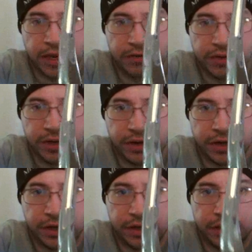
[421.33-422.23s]
that
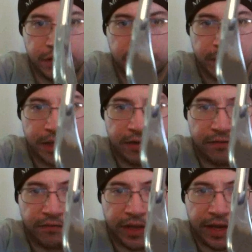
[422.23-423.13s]
regard, and they're kind
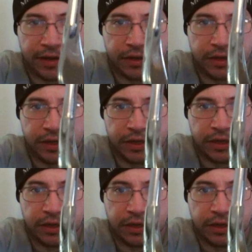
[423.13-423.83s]
of flattened.